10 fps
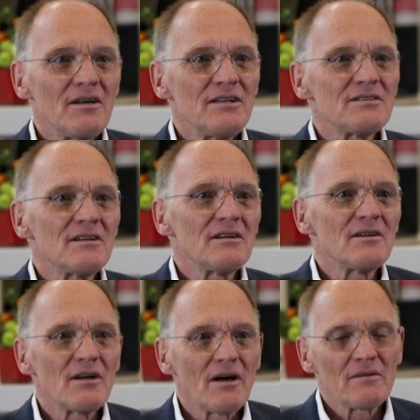is
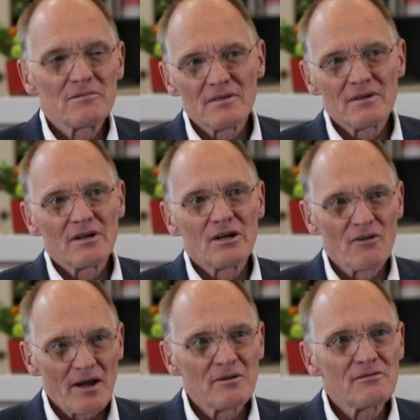a
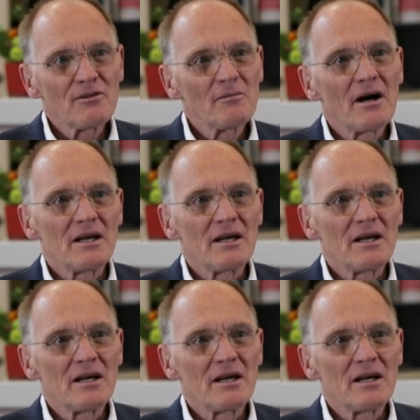graduate from